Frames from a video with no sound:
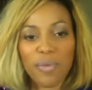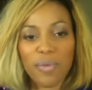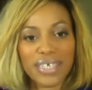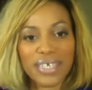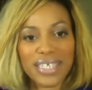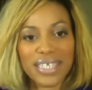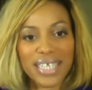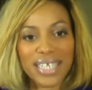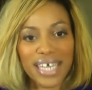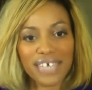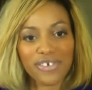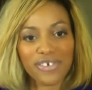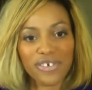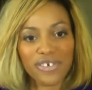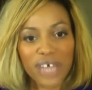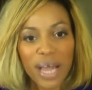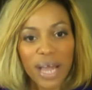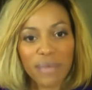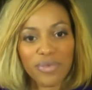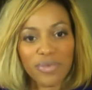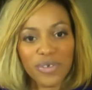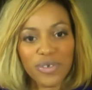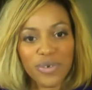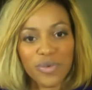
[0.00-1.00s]
Next
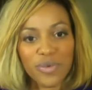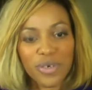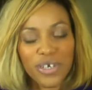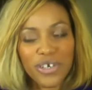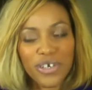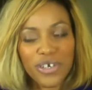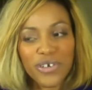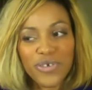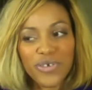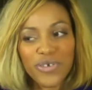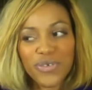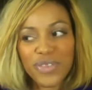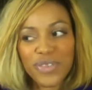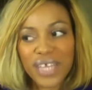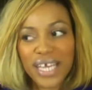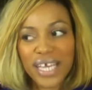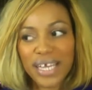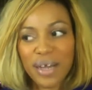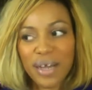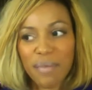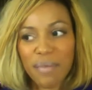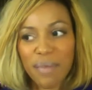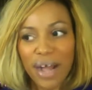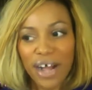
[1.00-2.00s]
Chapter. What did you think
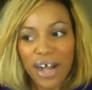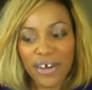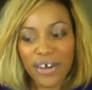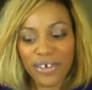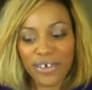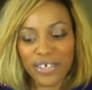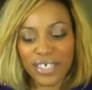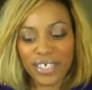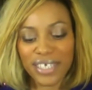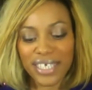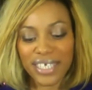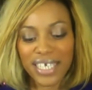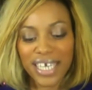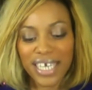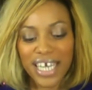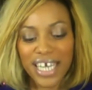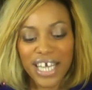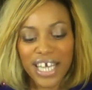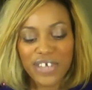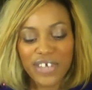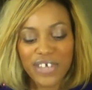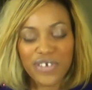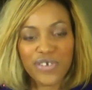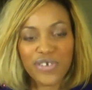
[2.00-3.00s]
about,
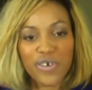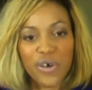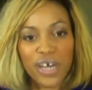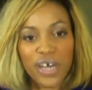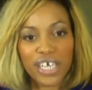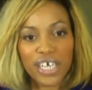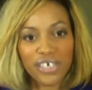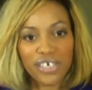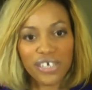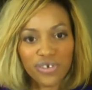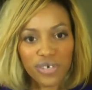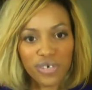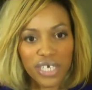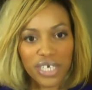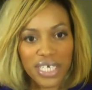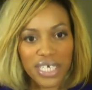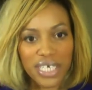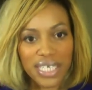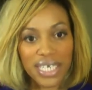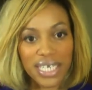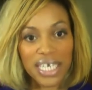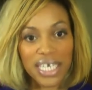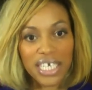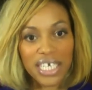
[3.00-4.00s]
you know, Idris
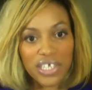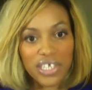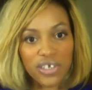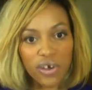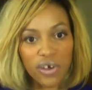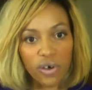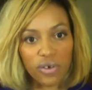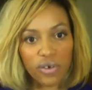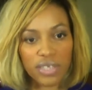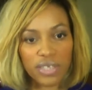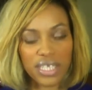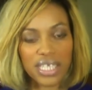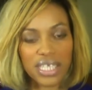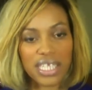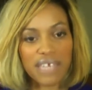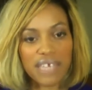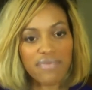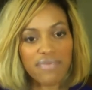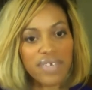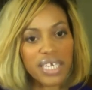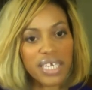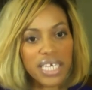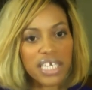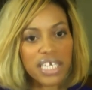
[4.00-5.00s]
and his goals? Because
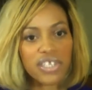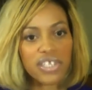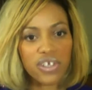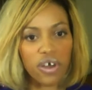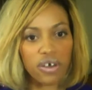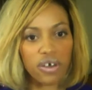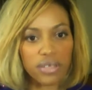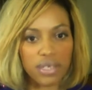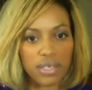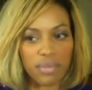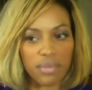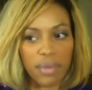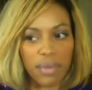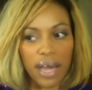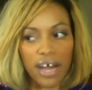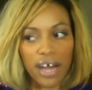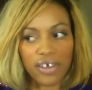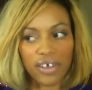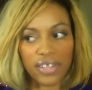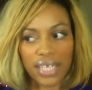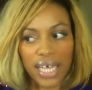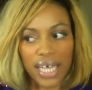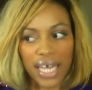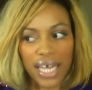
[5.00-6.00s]
even he talked
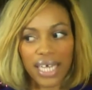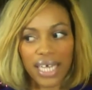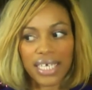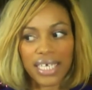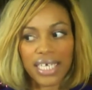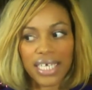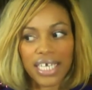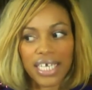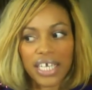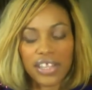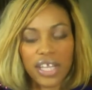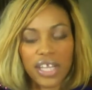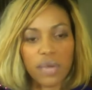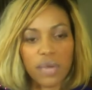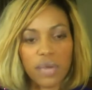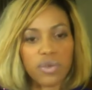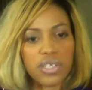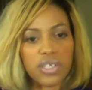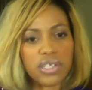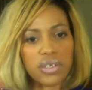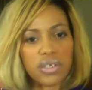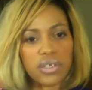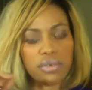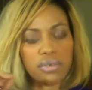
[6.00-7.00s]
about that there
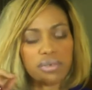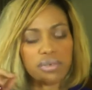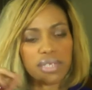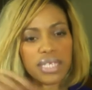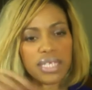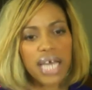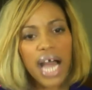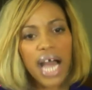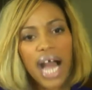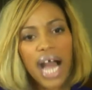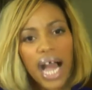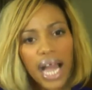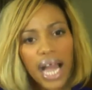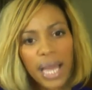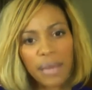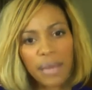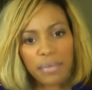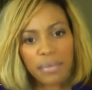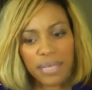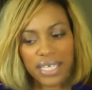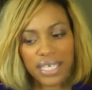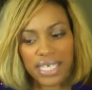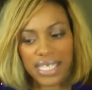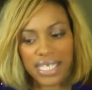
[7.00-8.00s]
was a time
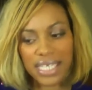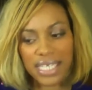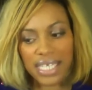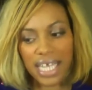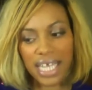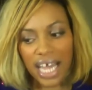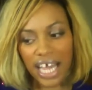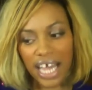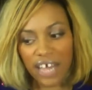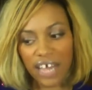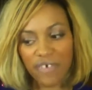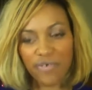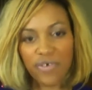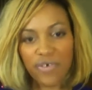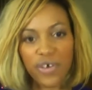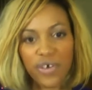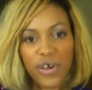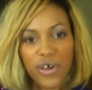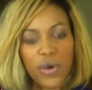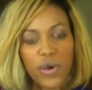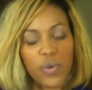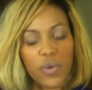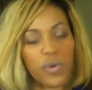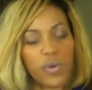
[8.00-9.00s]
in his life
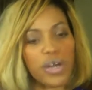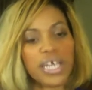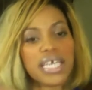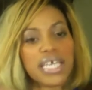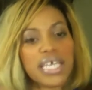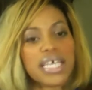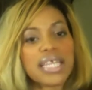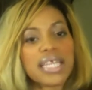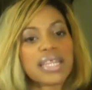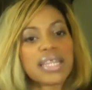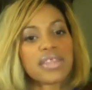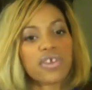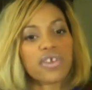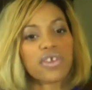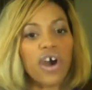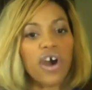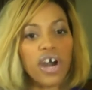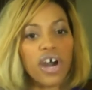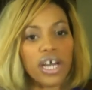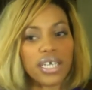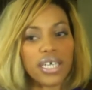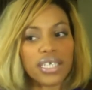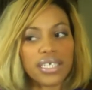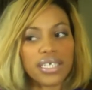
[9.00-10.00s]
where he
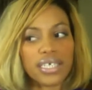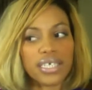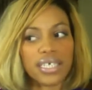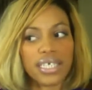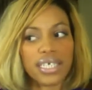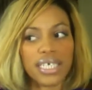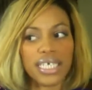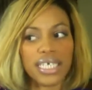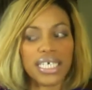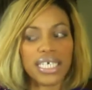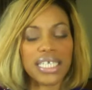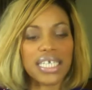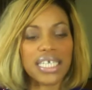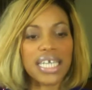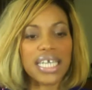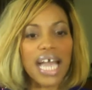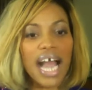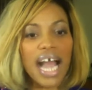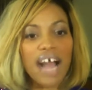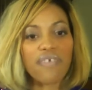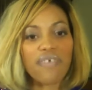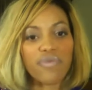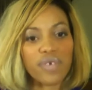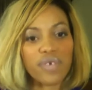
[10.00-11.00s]
thought he didn't
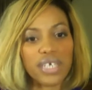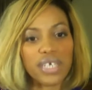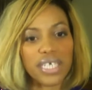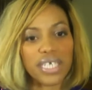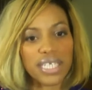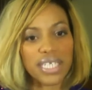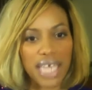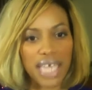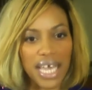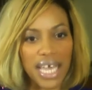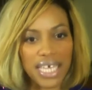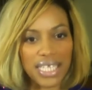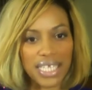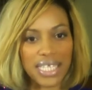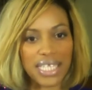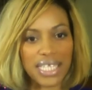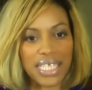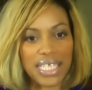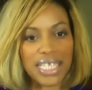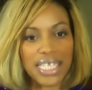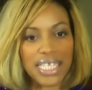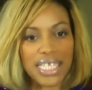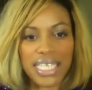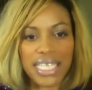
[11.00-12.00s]
have what it takes to
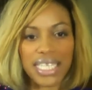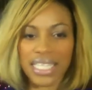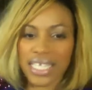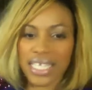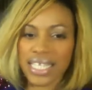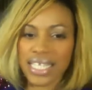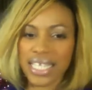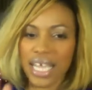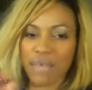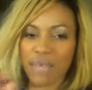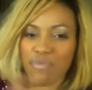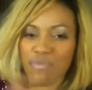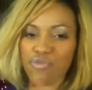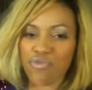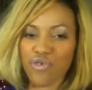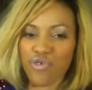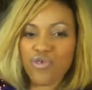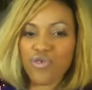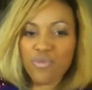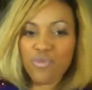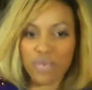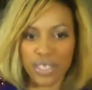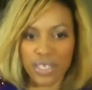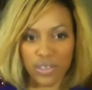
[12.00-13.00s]
sit in the same
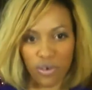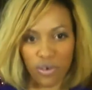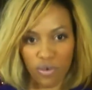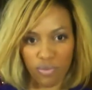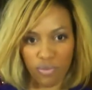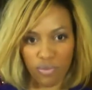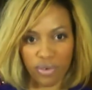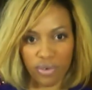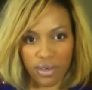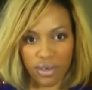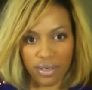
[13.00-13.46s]
room as Oprah.